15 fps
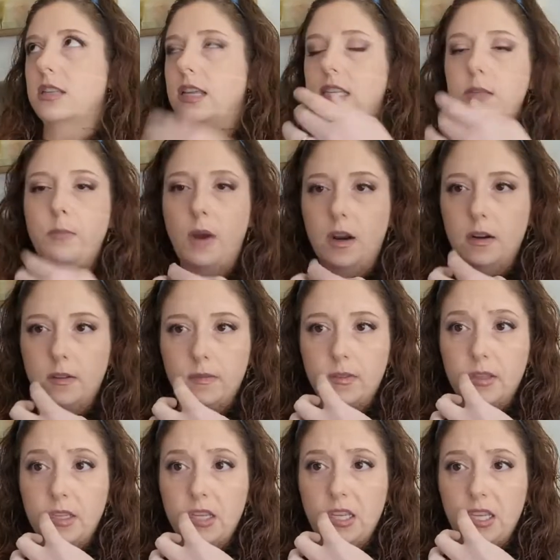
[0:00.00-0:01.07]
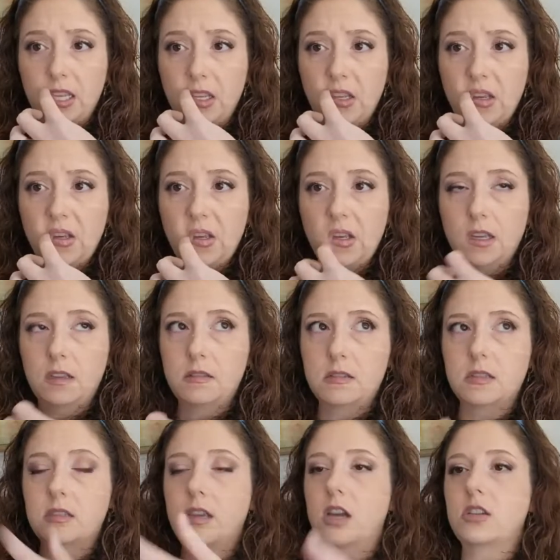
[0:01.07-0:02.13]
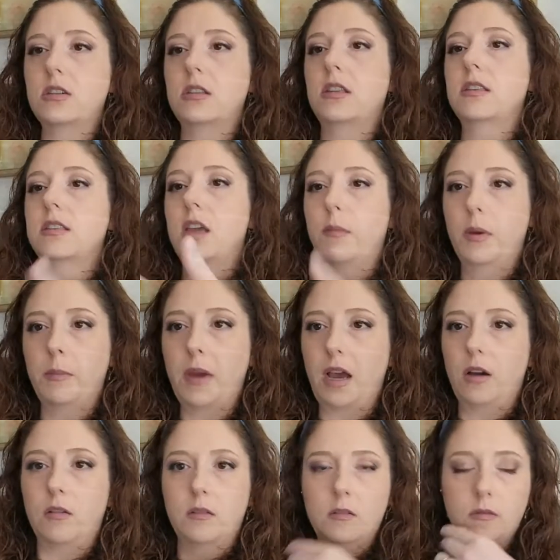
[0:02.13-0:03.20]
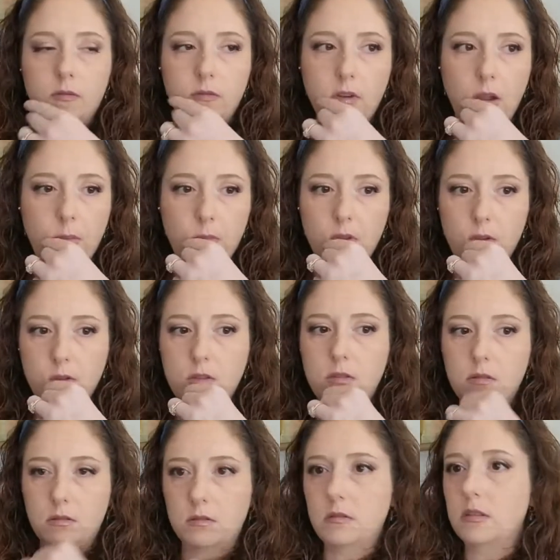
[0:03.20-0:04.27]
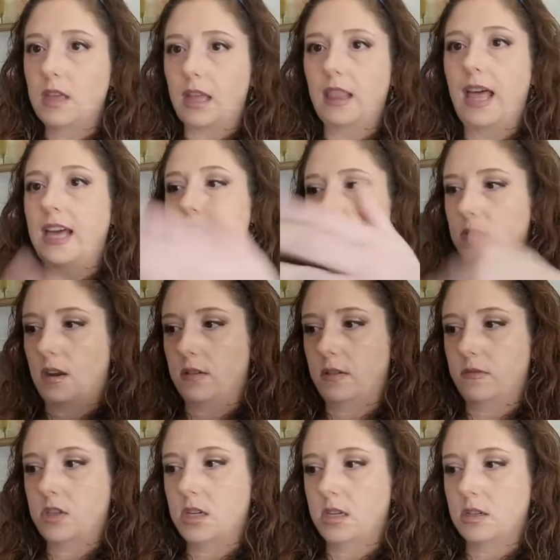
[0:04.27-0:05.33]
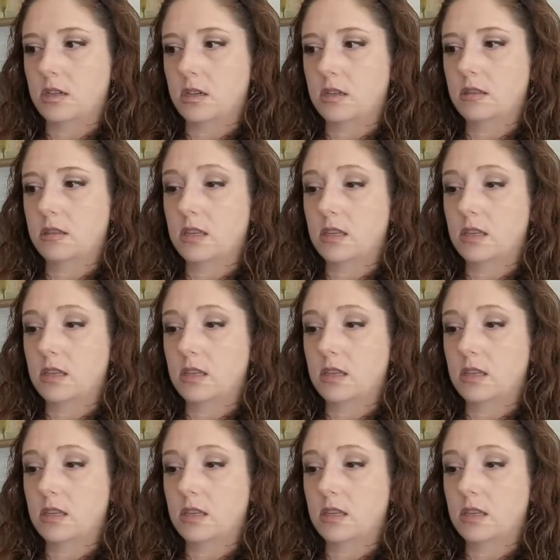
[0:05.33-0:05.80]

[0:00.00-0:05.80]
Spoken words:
That's part of the discussion that's come about from that last round of changes.